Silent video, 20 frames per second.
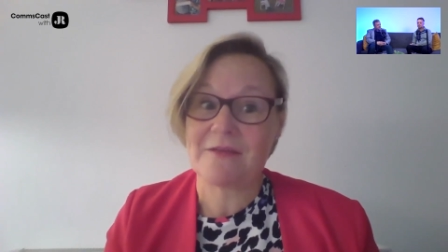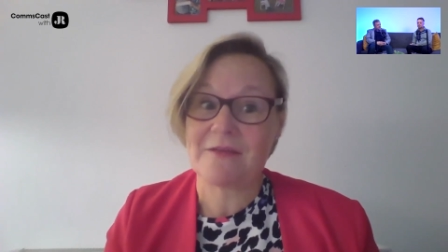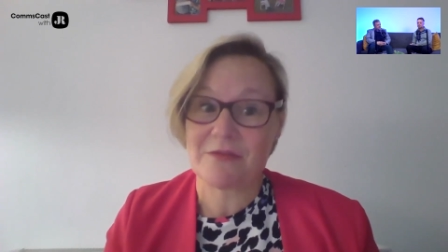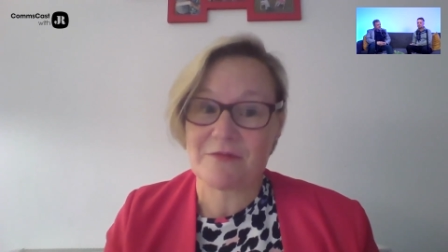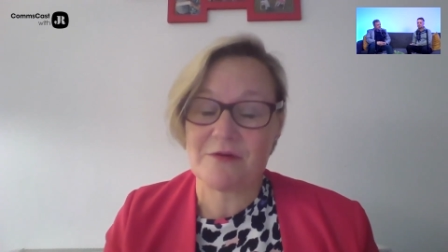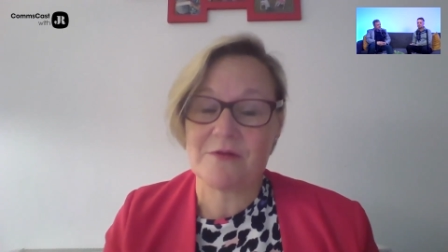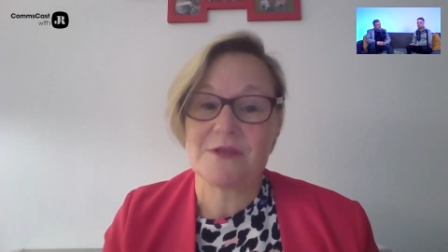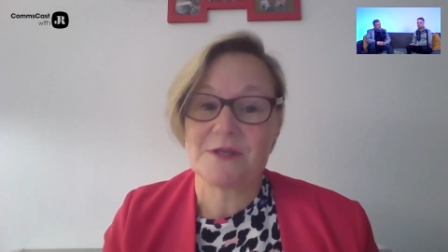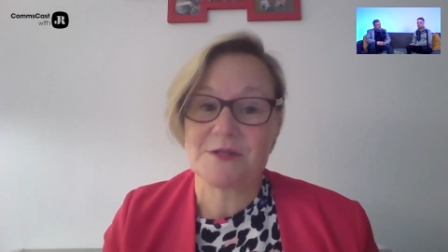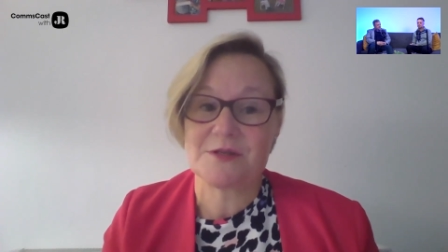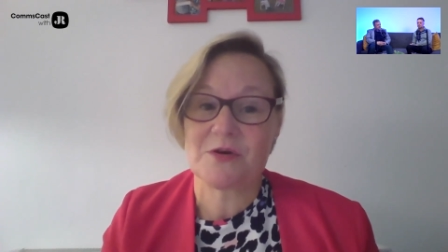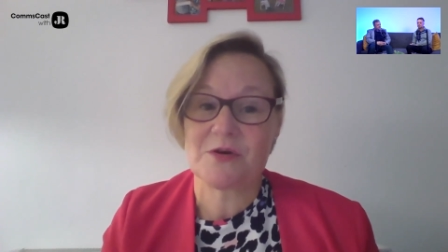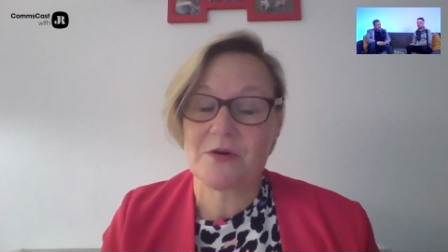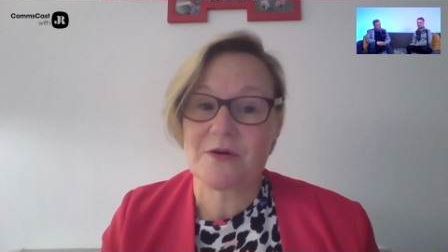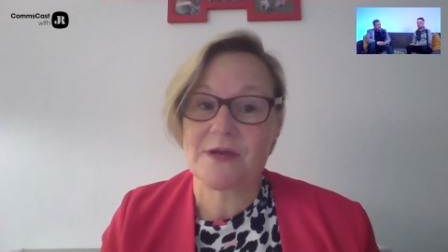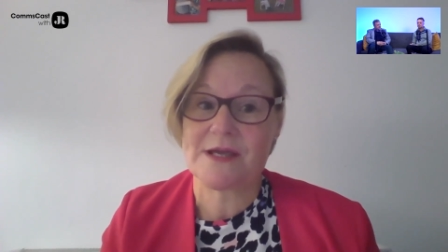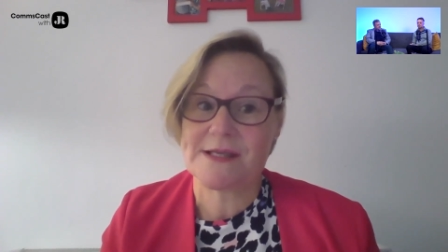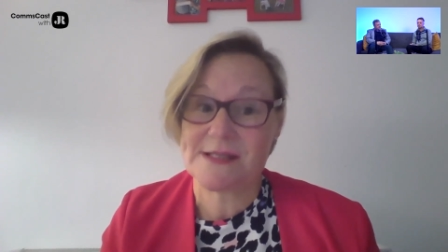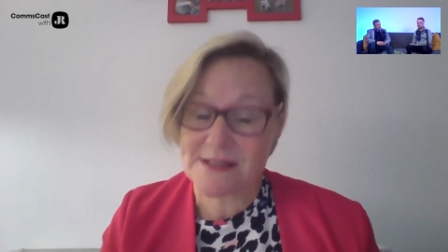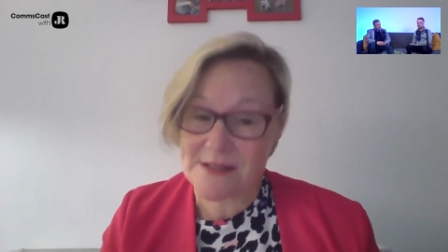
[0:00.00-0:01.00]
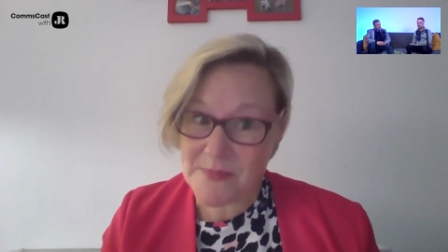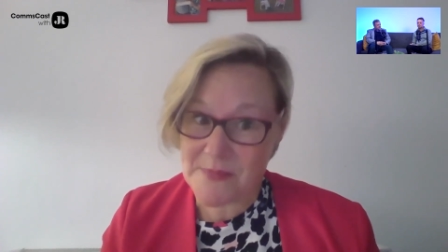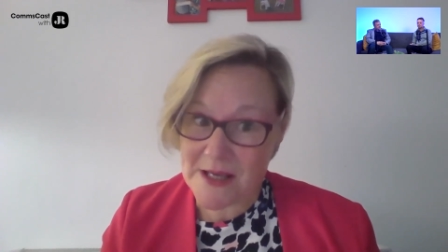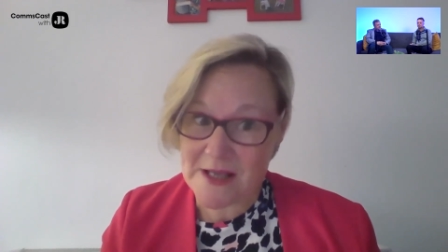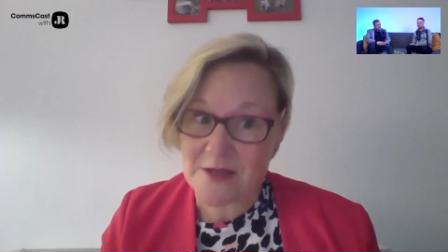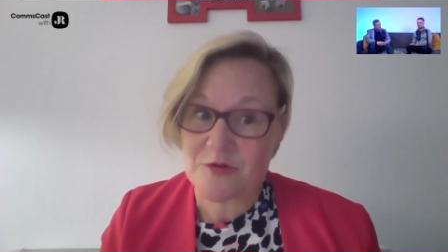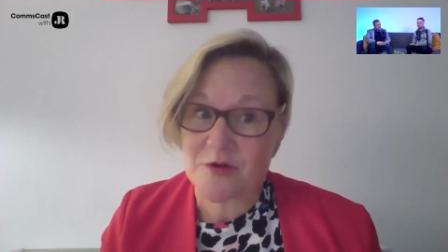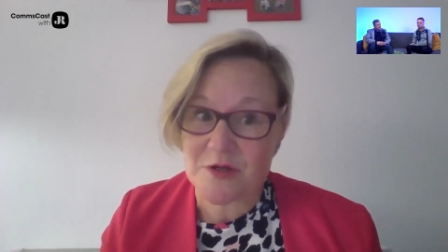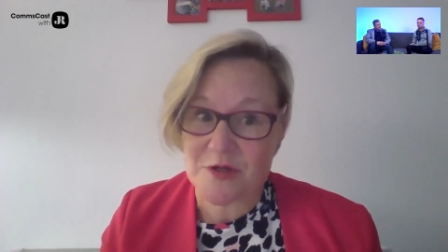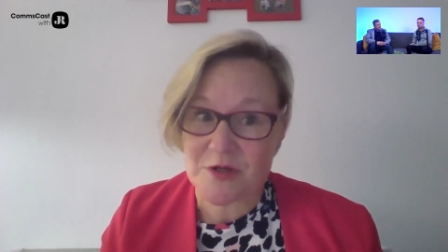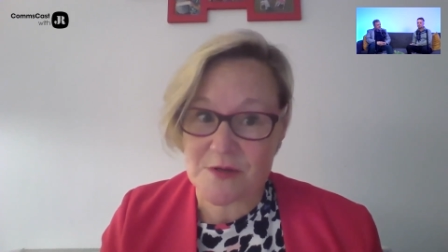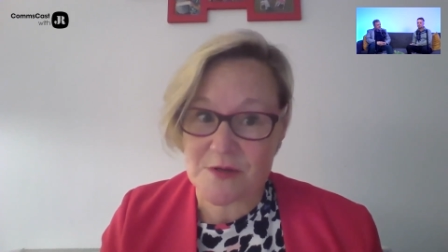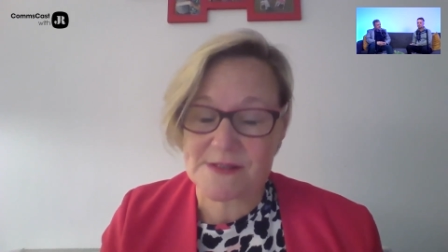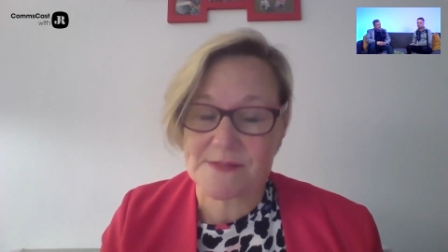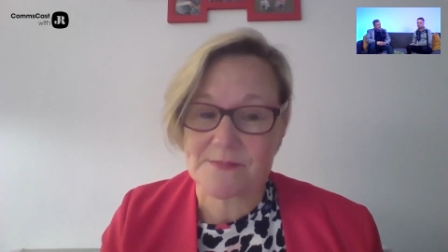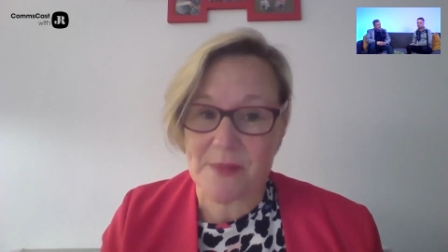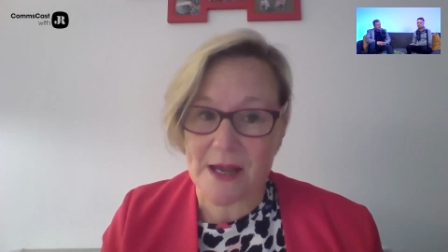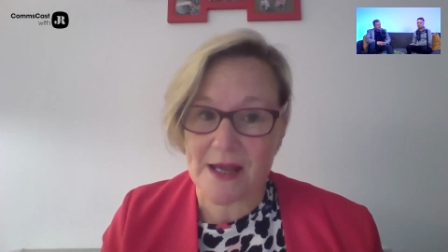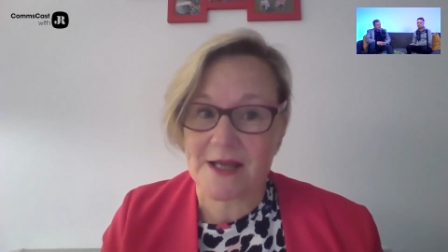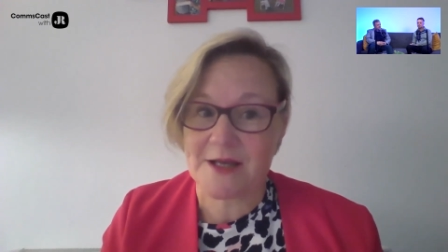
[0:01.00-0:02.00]
through the door is to be
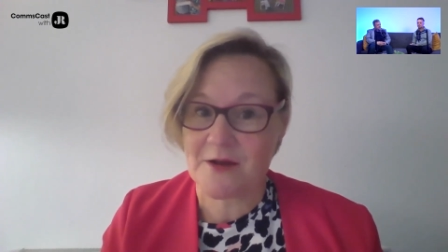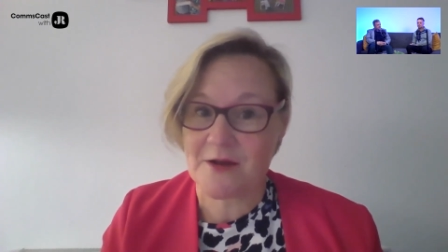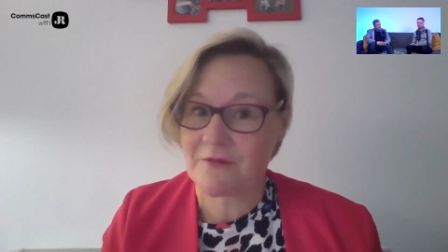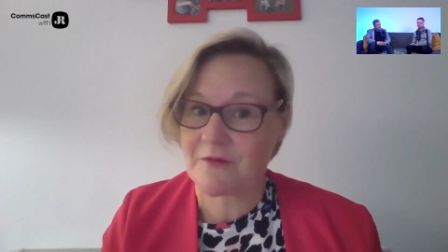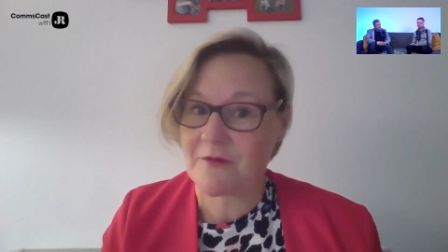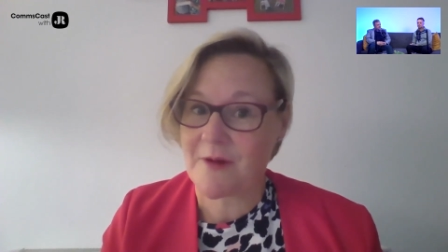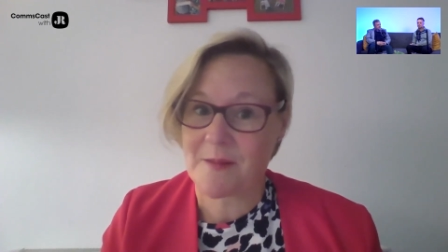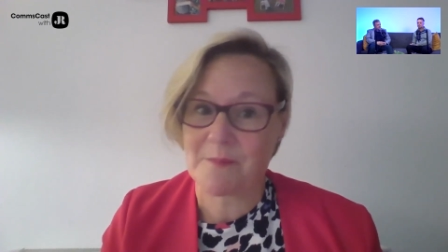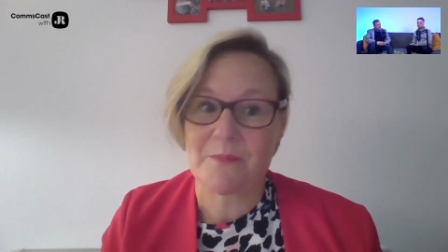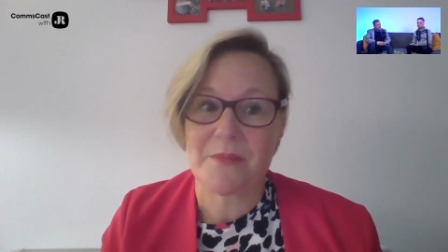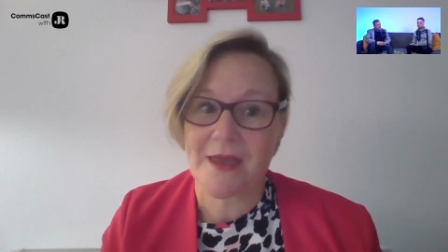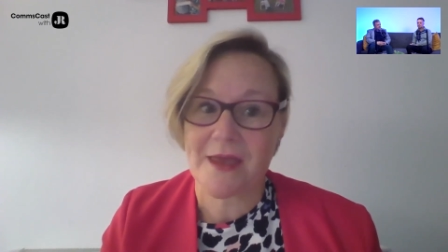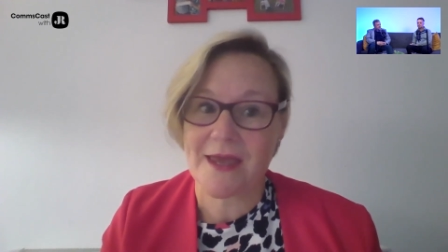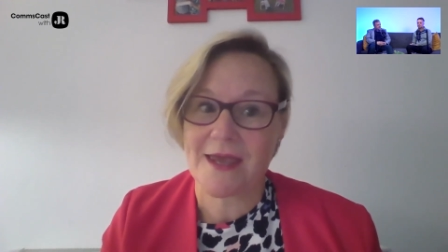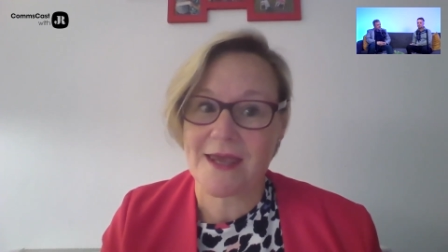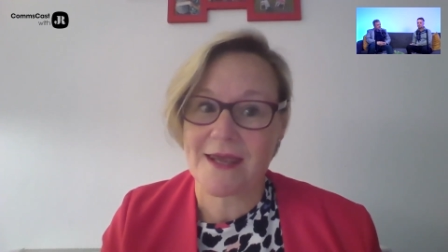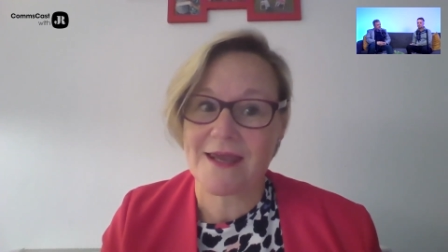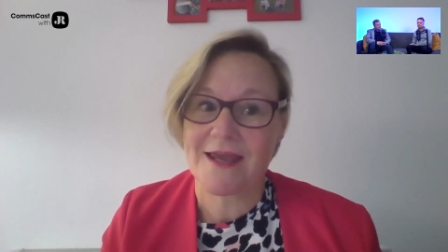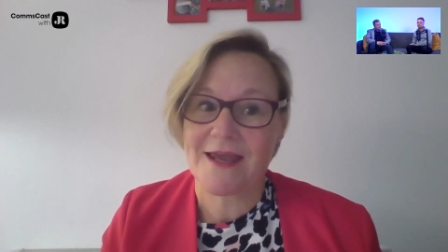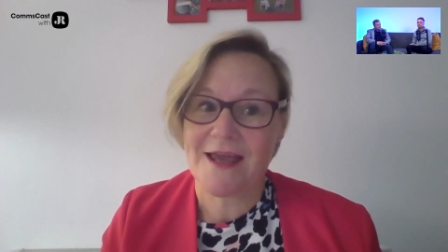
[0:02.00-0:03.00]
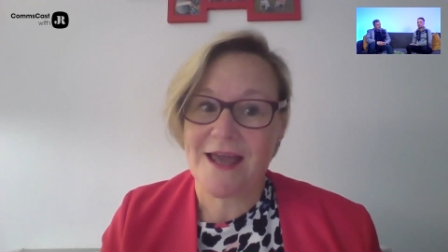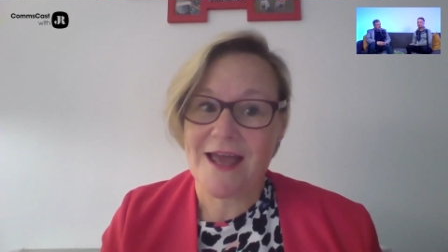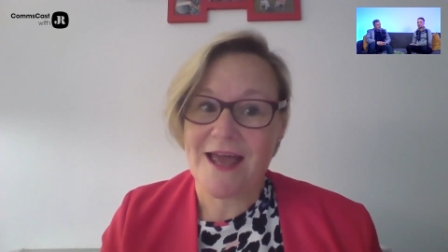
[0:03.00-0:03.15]
introduced by another MP.